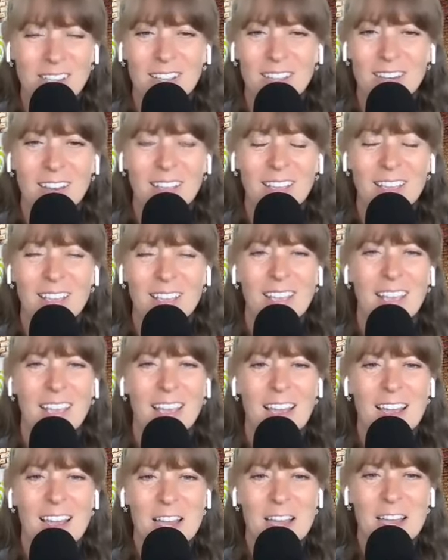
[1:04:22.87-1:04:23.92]
And
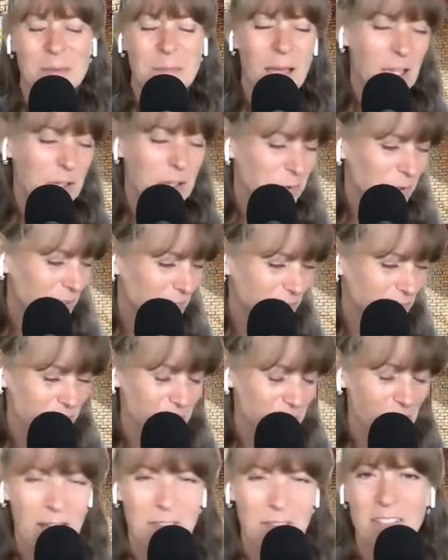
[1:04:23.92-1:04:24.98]
I will
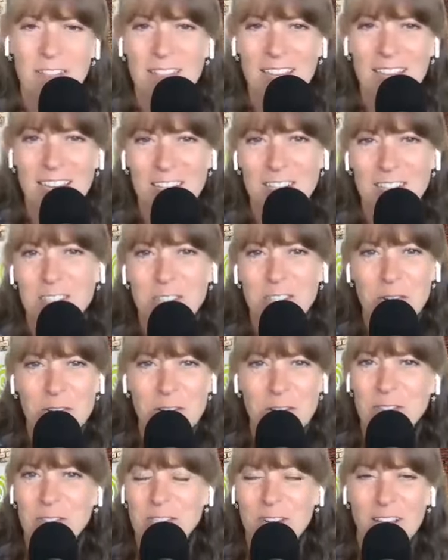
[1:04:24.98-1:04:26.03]
have the link in the show
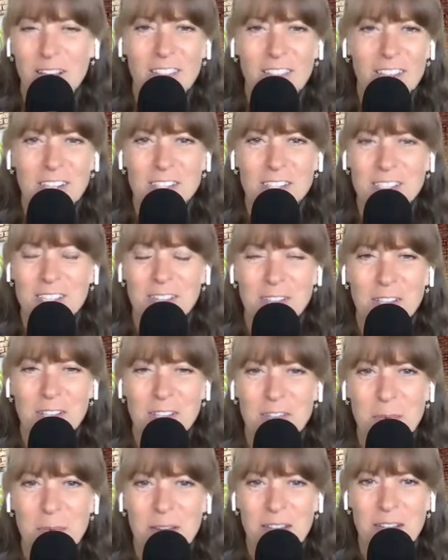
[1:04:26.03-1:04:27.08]
notes and all that good stuff. So
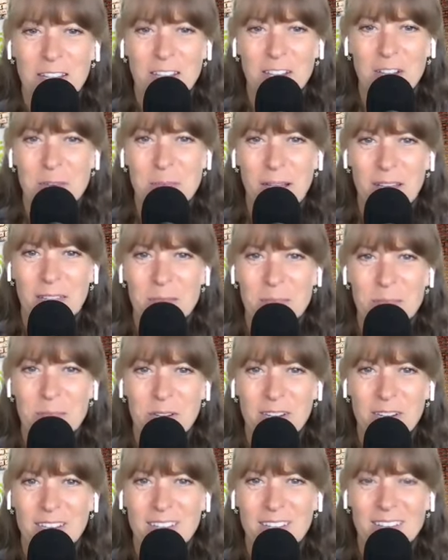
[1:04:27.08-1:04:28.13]
everybody can go buy the
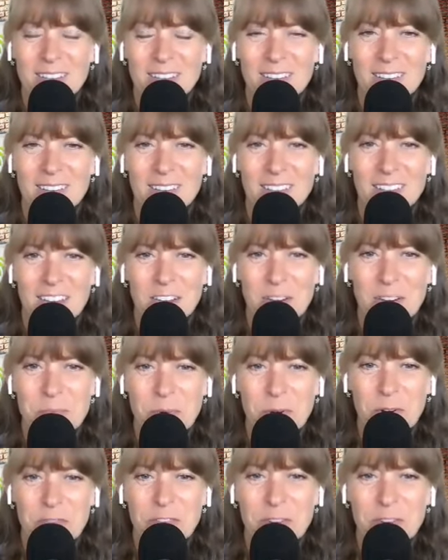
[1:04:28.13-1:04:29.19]
book and hear
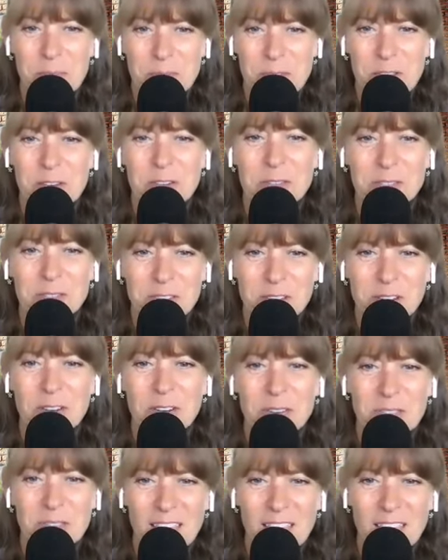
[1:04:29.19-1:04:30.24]
more from you. So
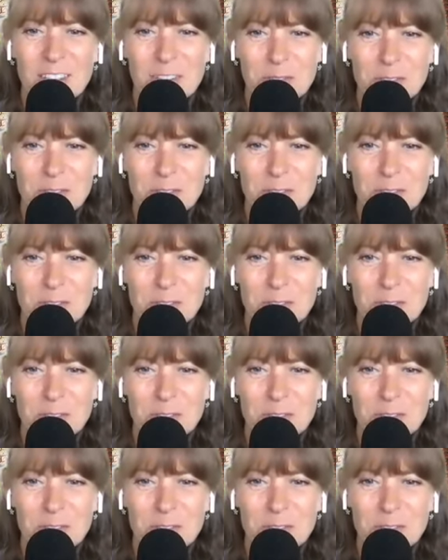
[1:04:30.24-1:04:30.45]
thank you.